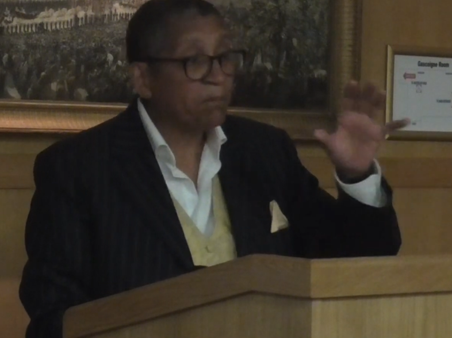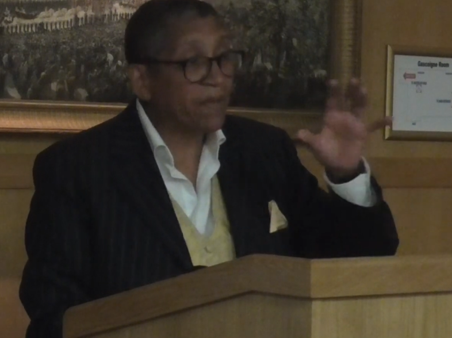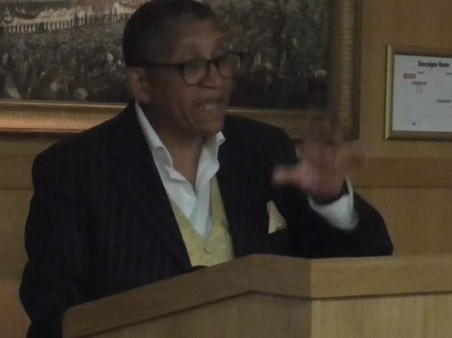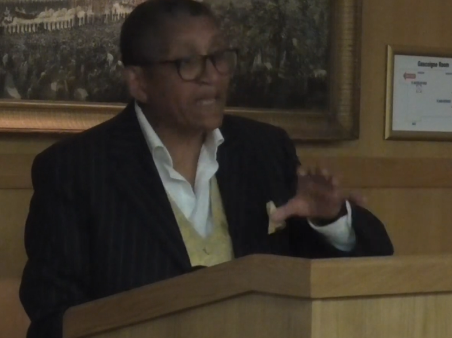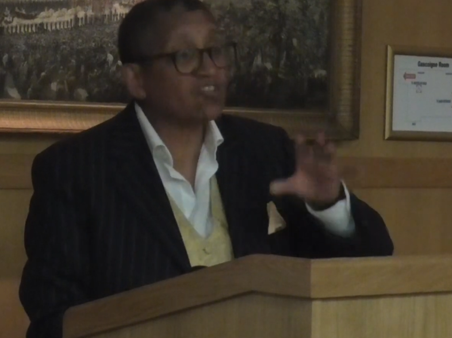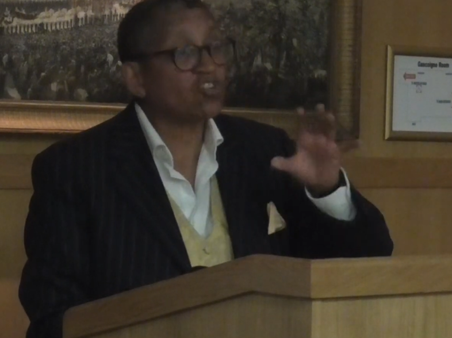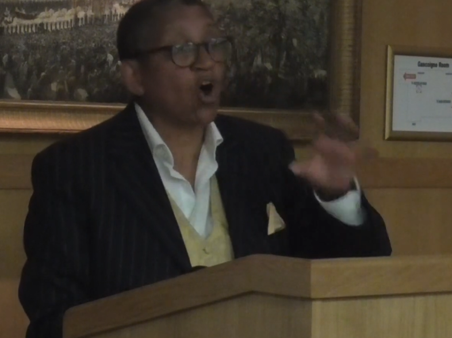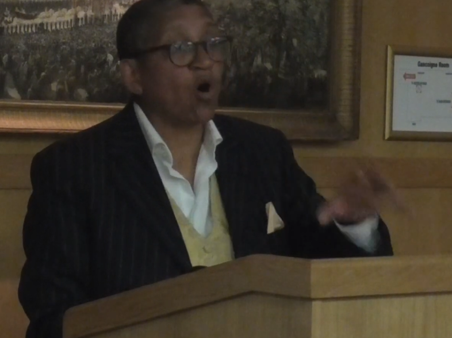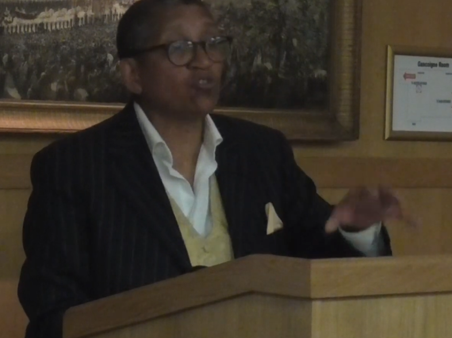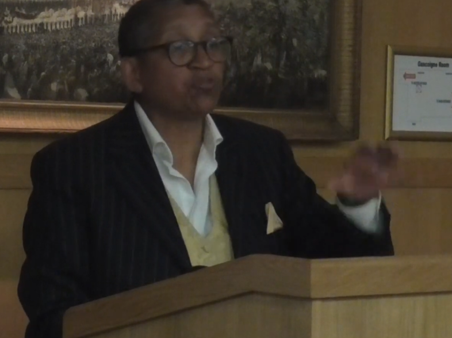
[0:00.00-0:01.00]
Being
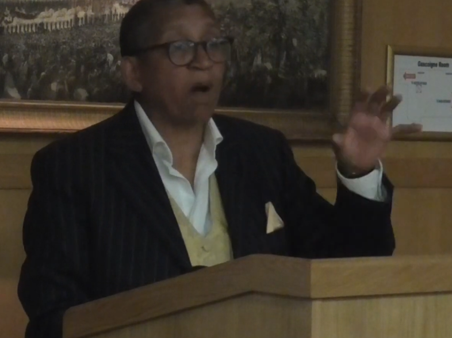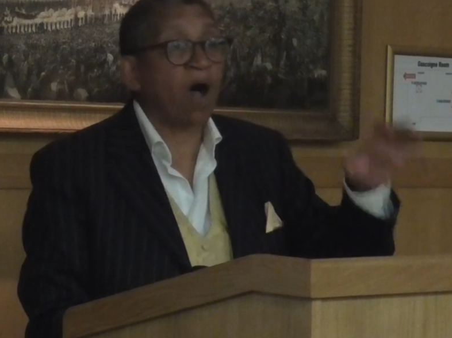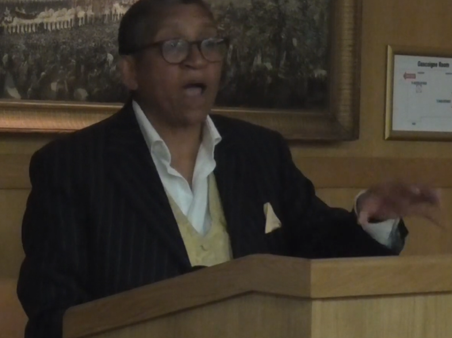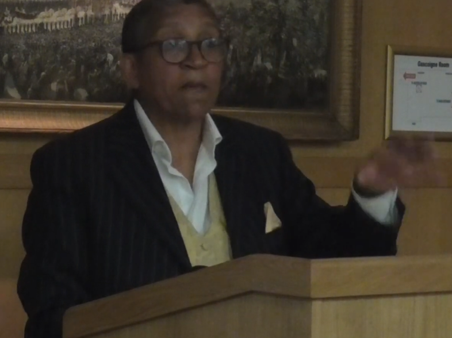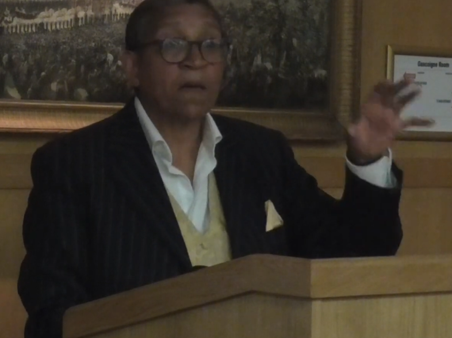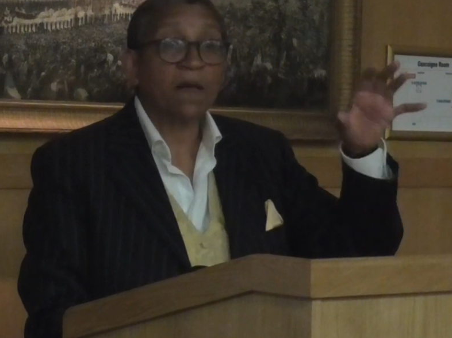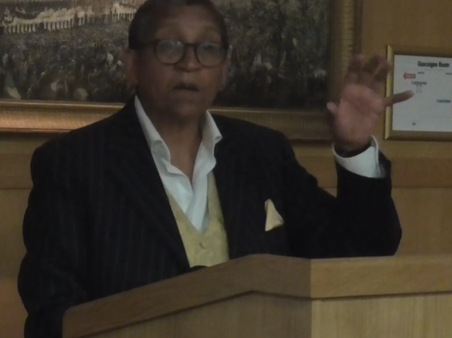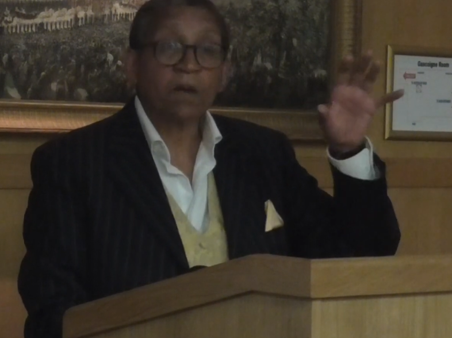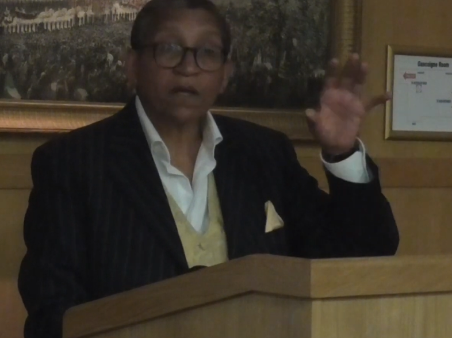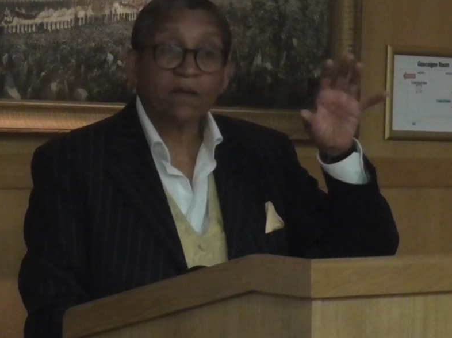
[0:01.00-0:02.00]
told by
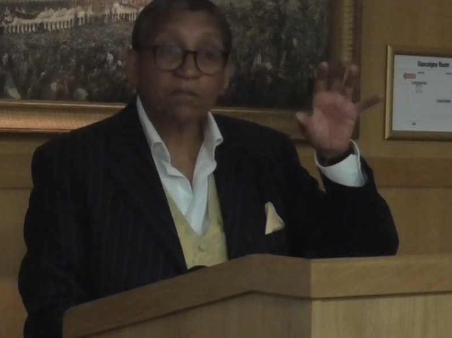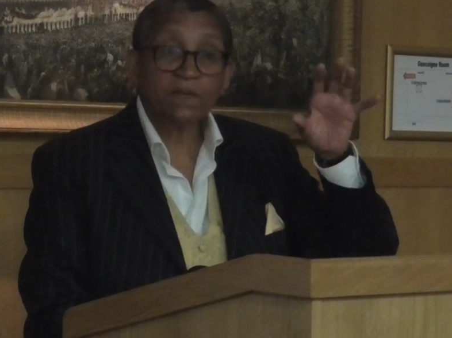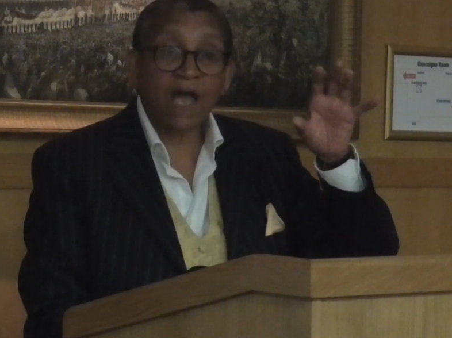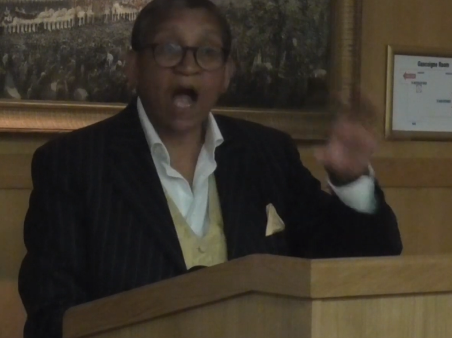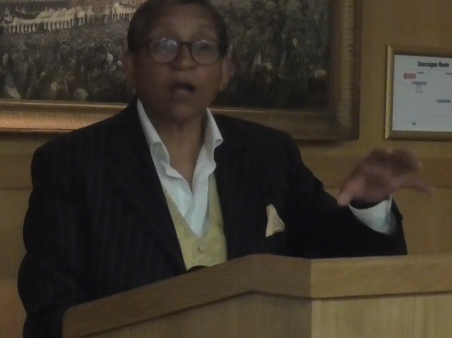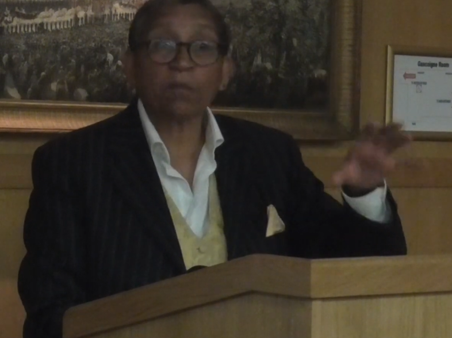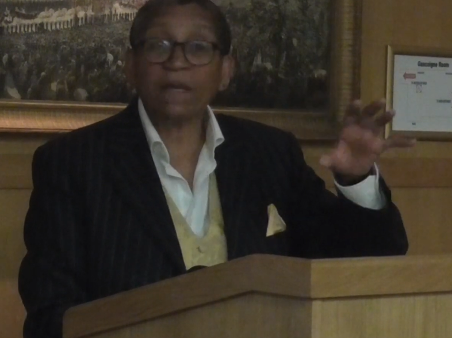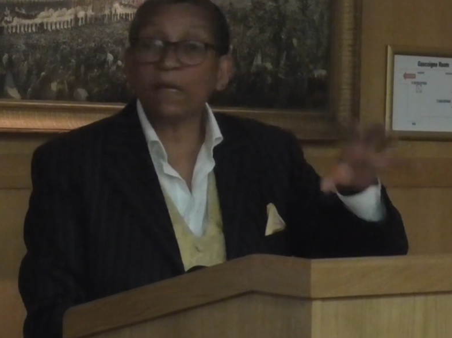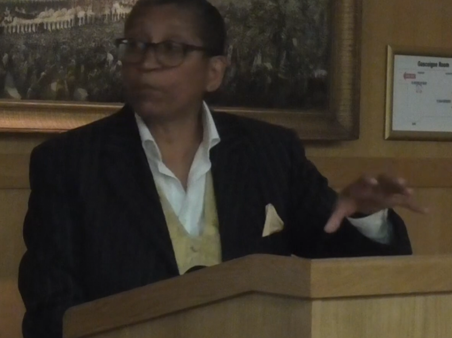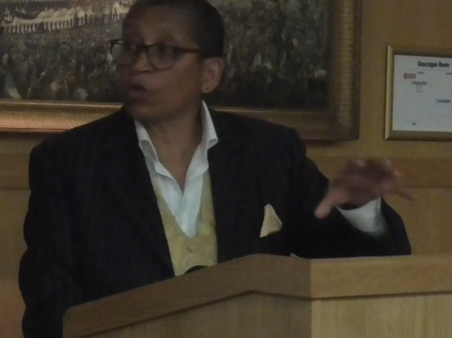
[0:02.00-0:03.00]
young
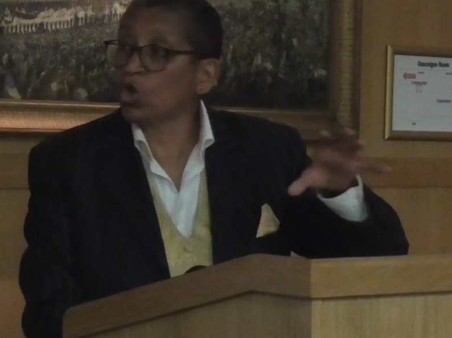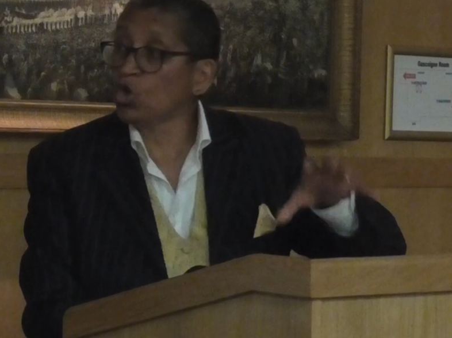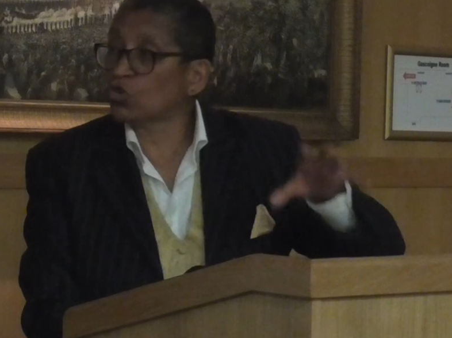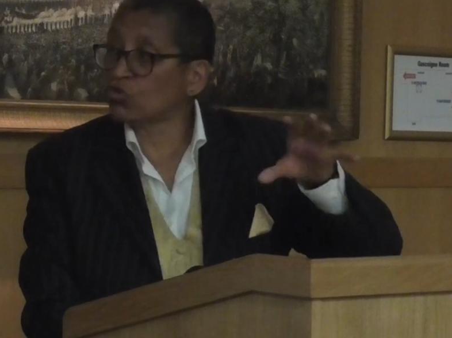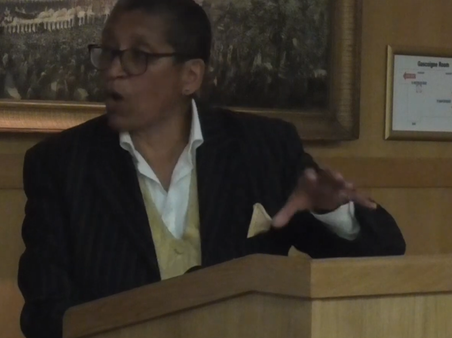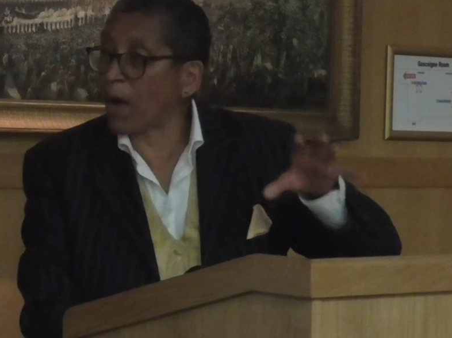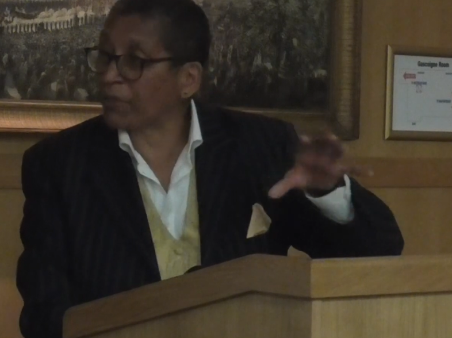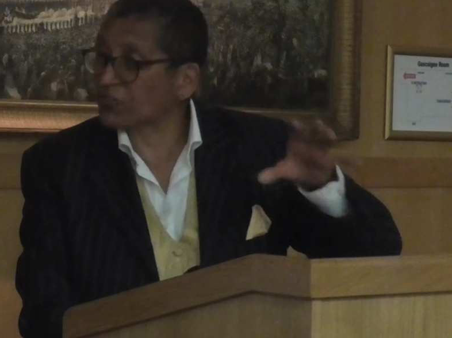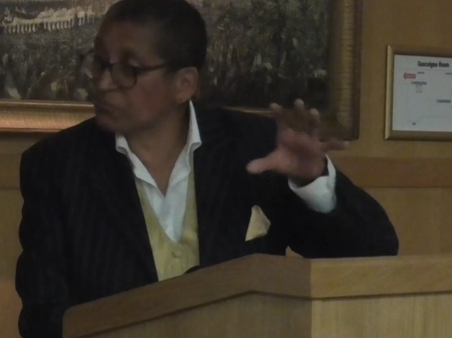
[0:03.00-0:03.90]
people who grew up